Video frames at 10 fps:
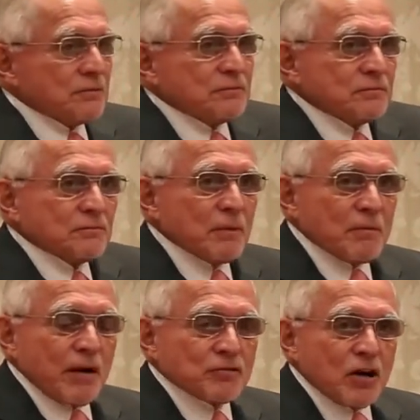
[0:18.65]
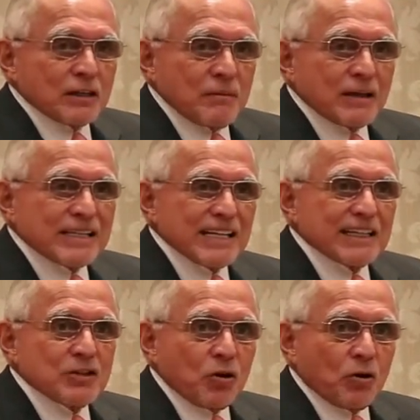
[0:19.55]
remember I've talked about
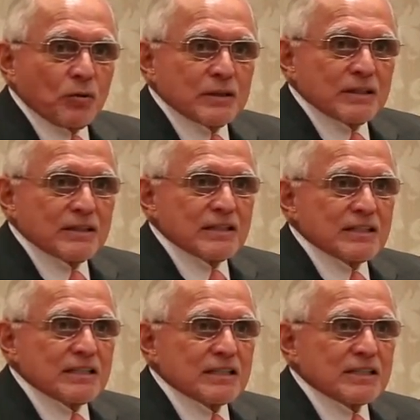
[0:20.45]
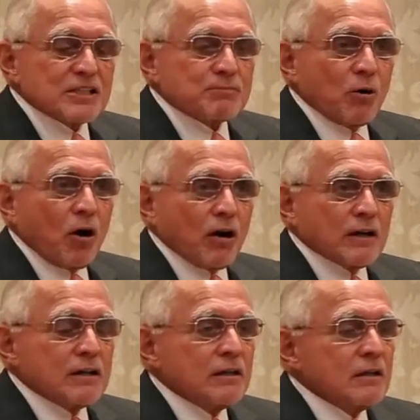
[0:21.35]
Kelly Norwood, the, the, the
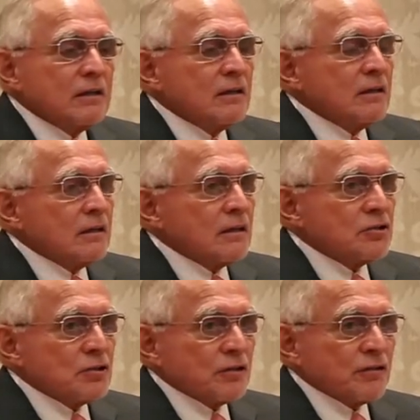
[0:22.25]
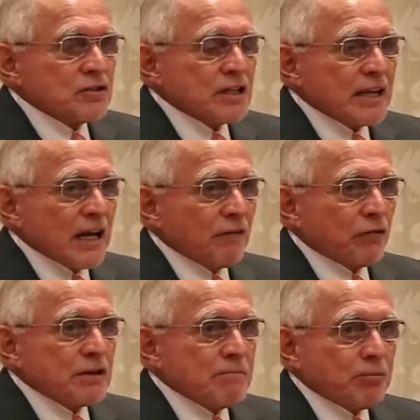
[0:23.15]
disbarred uh, University of
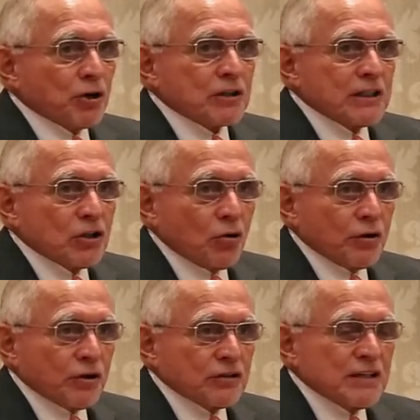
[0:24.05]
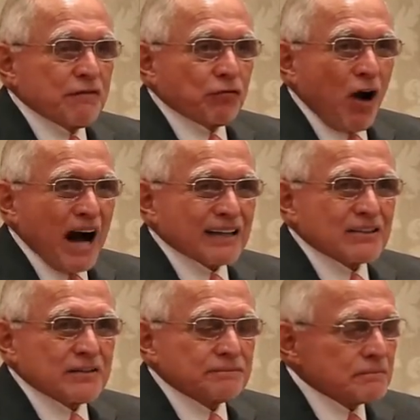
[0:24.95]
California Berkeley lawyer,
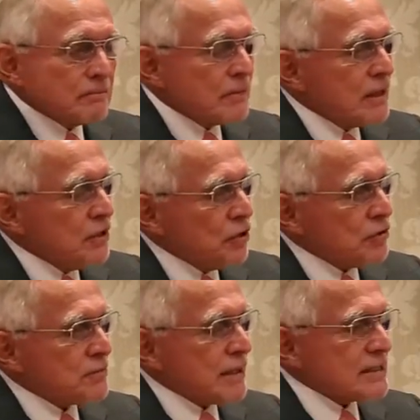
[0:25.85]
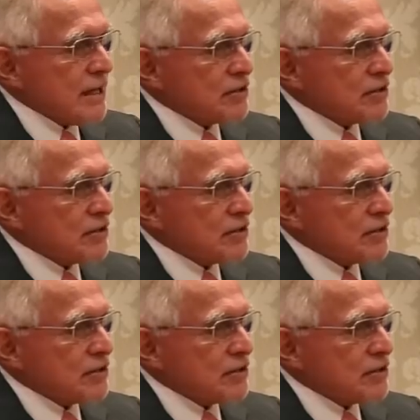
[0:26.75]
defrocked, who was my sales